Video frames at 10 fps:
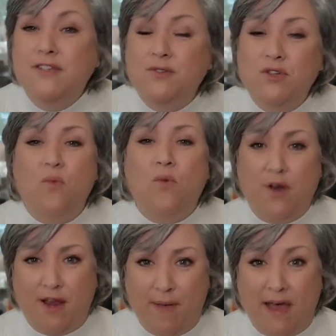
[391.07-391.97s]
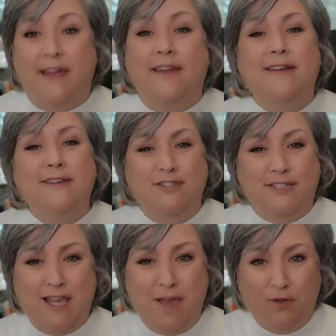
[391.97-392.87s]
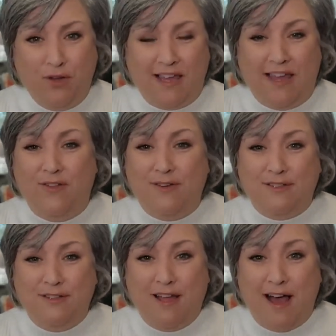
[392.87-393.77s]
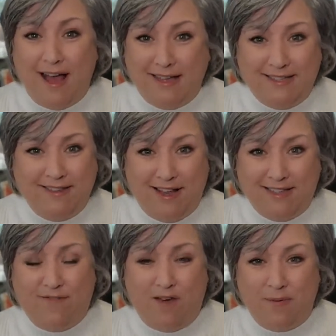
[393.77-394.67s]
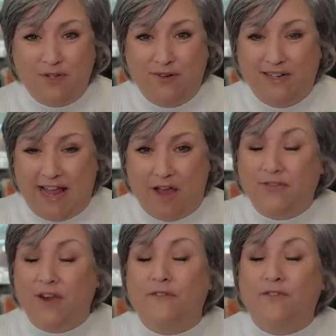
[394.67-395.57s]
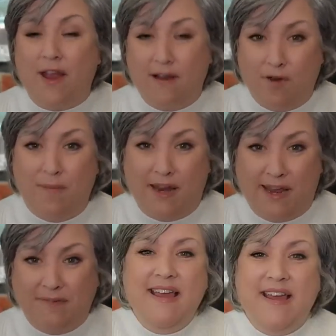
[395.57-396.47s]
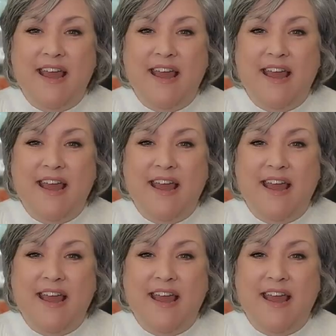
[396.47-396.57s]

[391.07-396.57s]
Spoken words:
So don't worry about it. Just keep looking. There's lots and lots of opportunity out there for everybody.